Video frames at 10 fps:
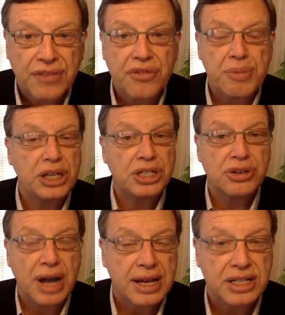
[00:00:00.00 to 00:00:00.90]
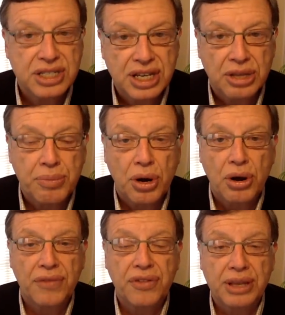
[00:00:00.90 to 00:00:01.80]
information you're not going to see on the
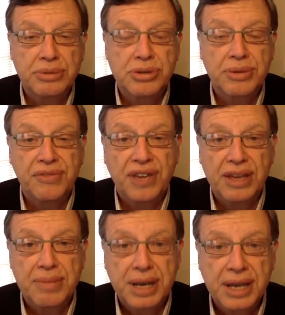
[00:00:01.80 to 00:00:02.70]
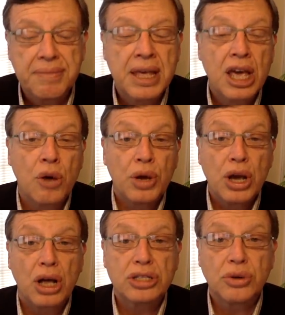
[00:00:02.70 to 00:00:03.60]
bought-off lamestream fake media. We
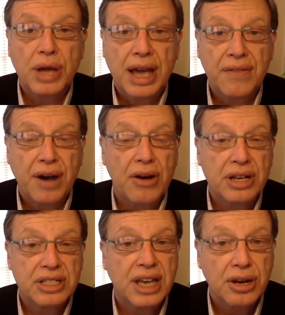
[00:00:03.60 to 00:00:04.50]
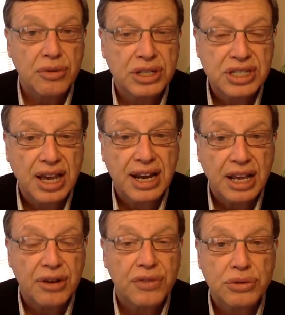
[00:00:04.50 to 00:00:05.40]
also have our Insider Insight
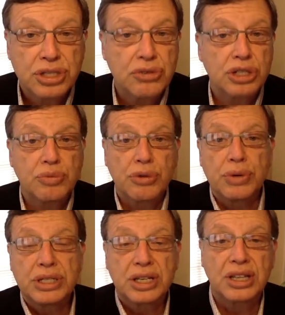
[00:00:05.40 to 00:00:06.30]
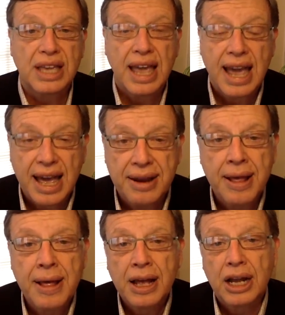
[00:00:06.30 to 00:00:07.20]
interview series. We recently had
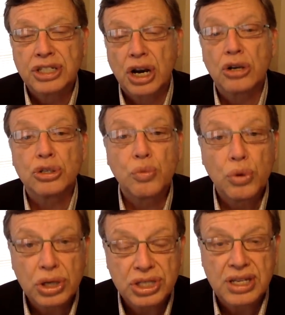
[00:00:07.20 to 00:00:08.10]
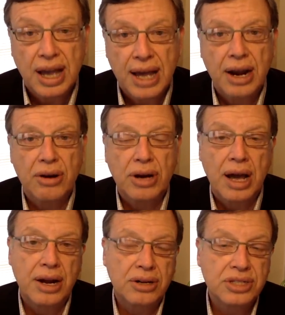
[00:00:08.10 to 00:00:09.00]
Charles Woods on
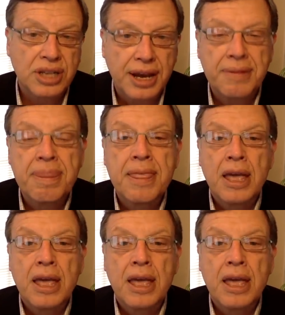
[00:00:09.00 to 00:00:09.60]
our site